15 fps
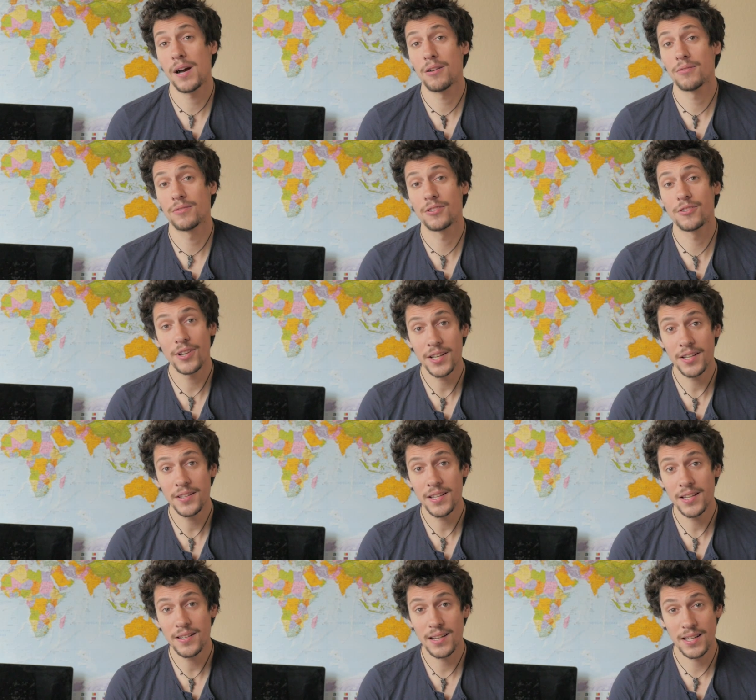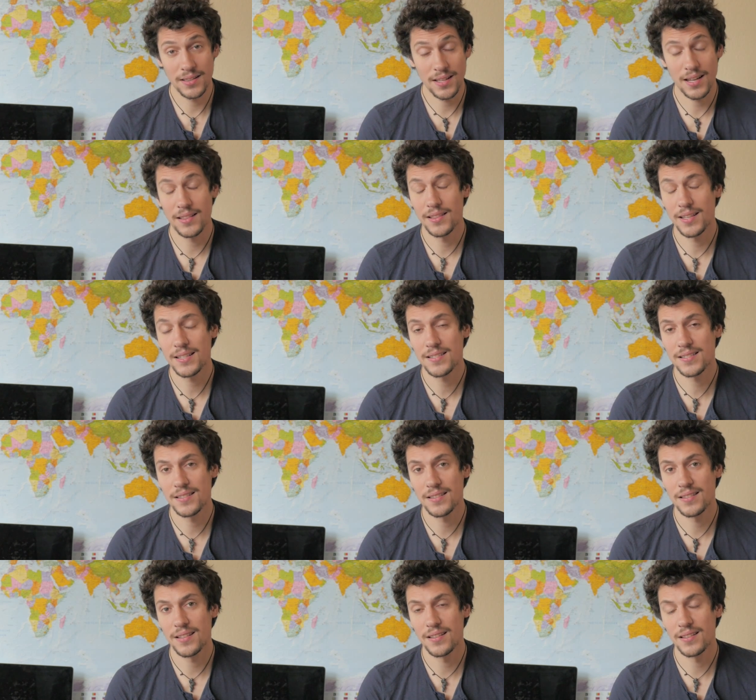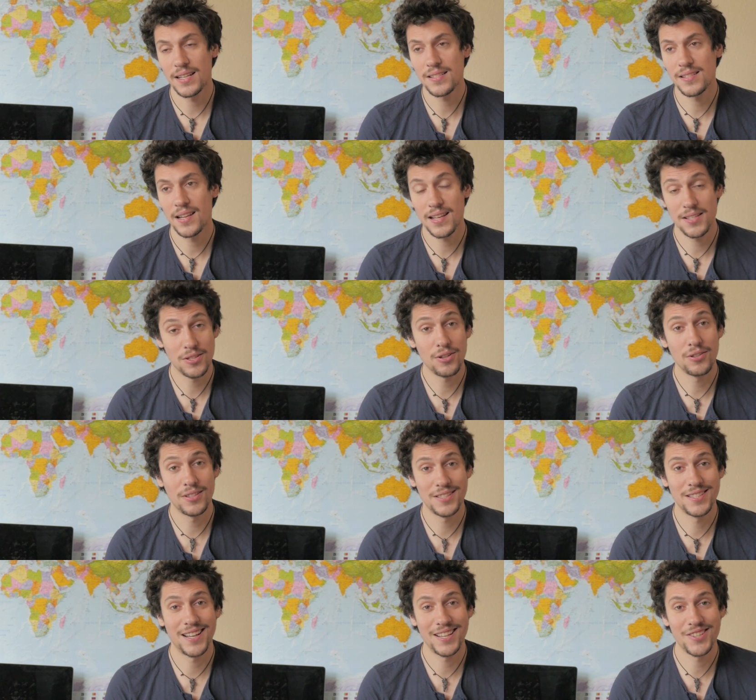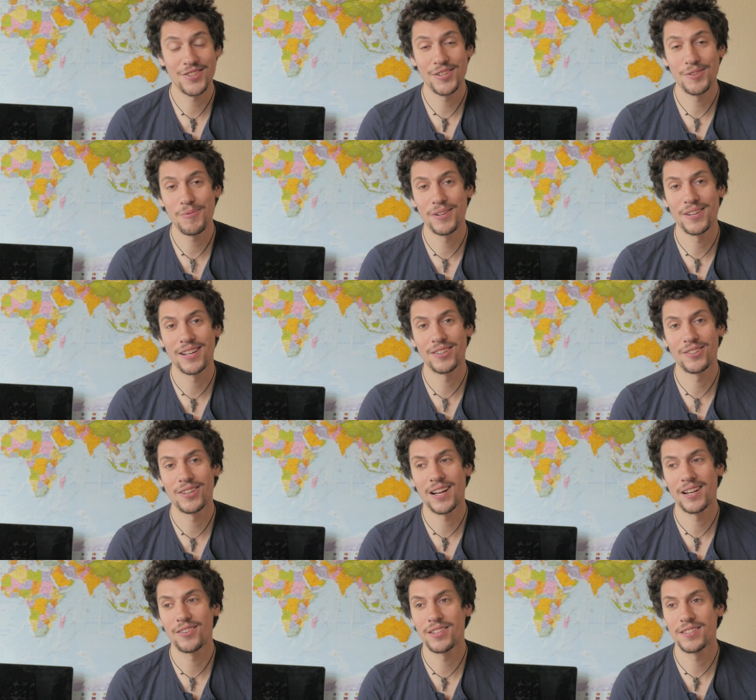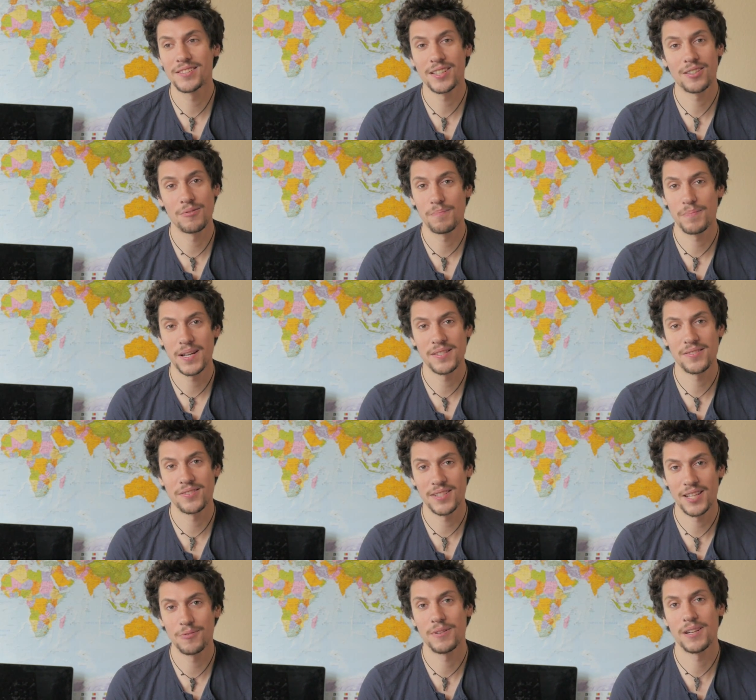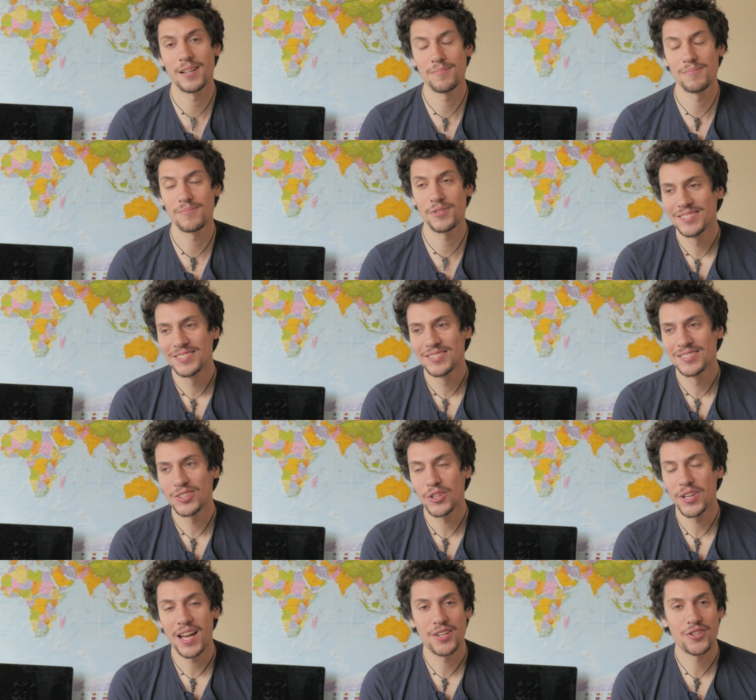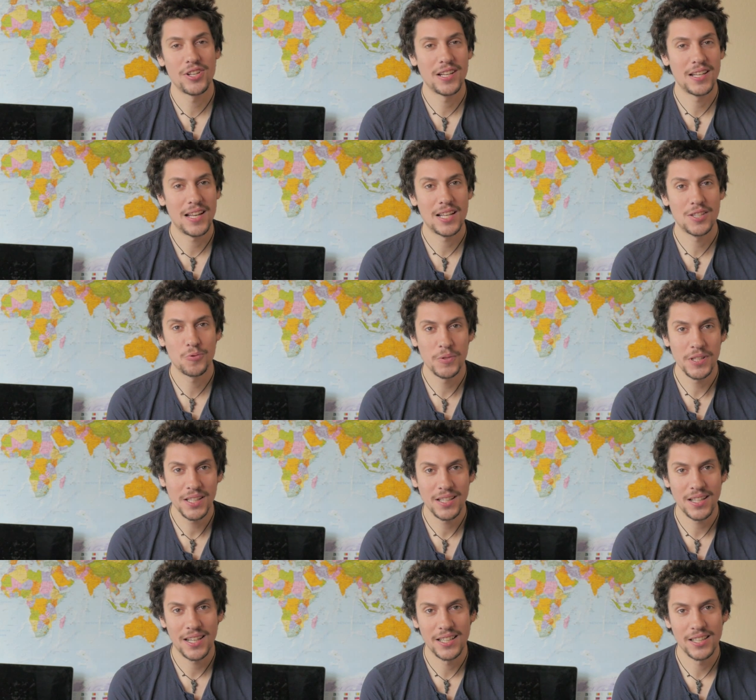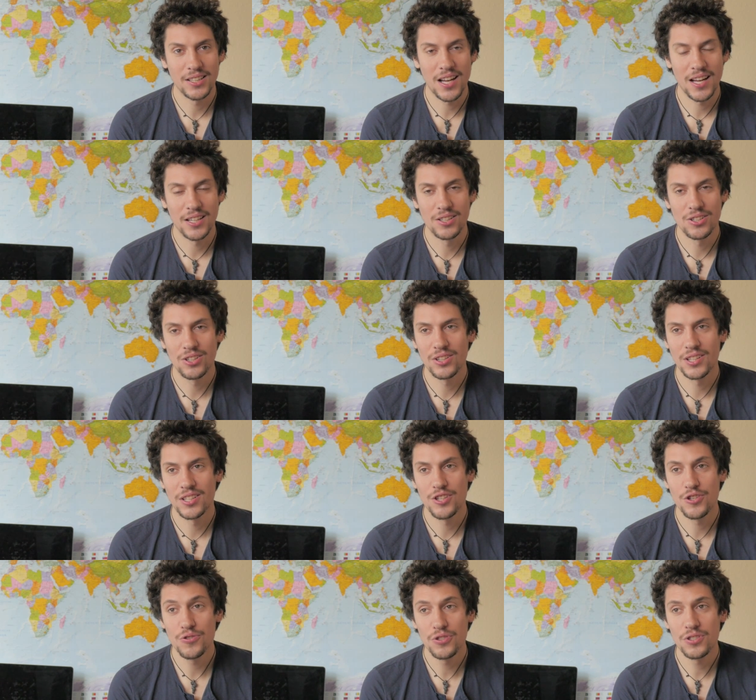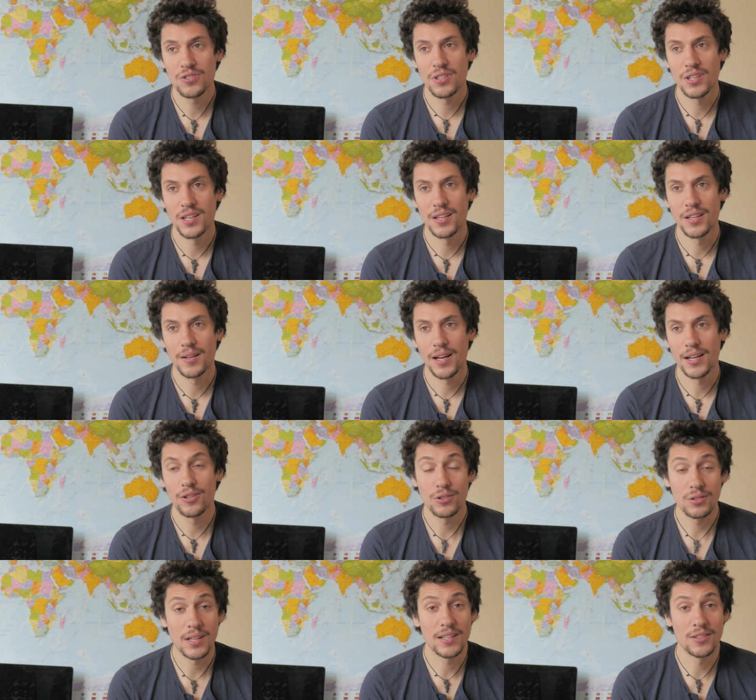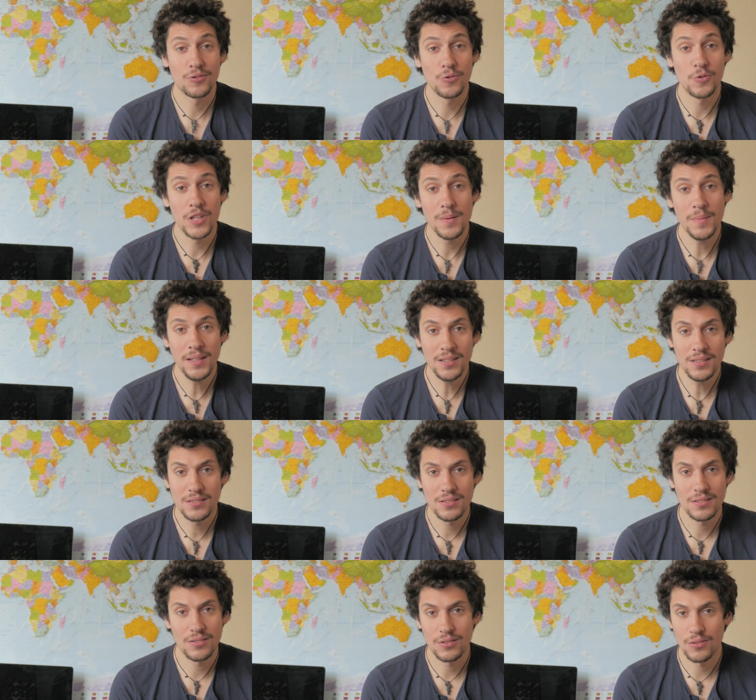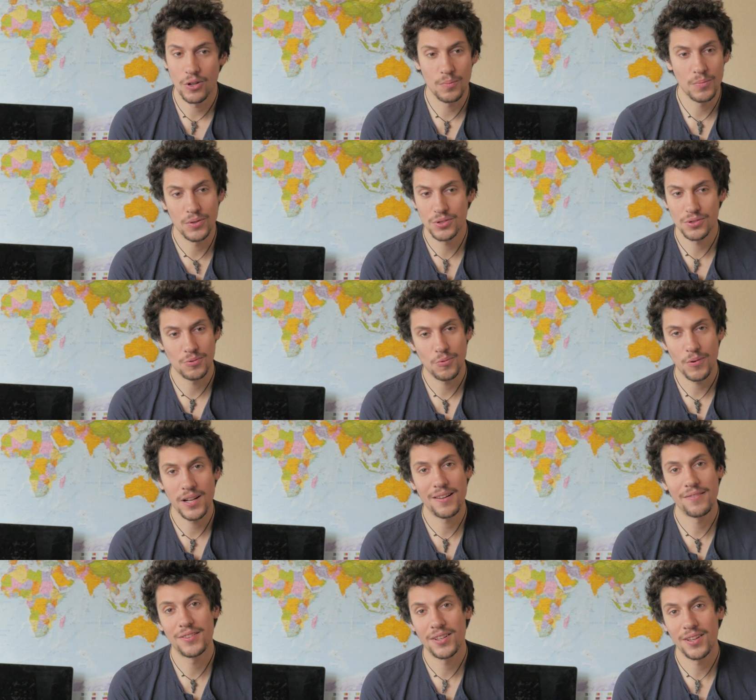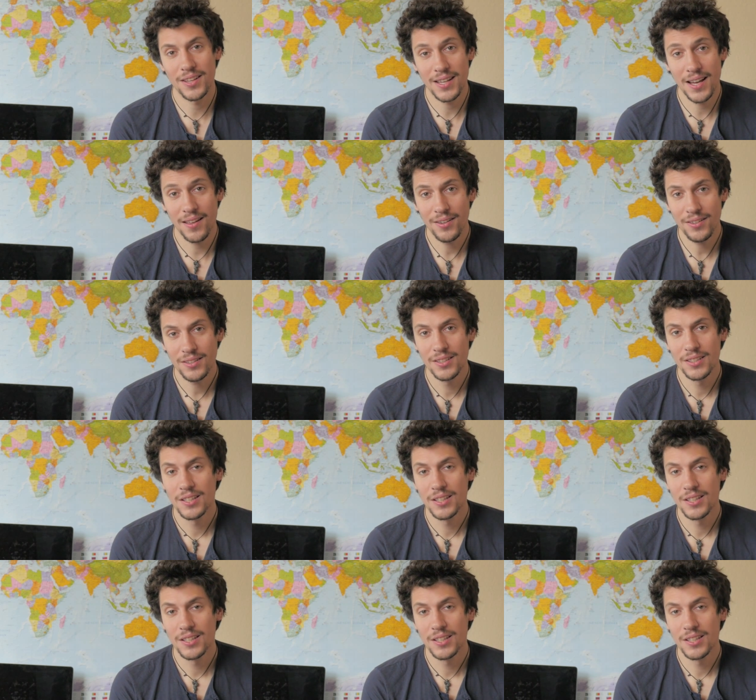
out great in the end, and that's the last contest I actually won. I got the second prize on that one. So yeah, actually last week I got the news. I got like 2 emails, almost one after the other,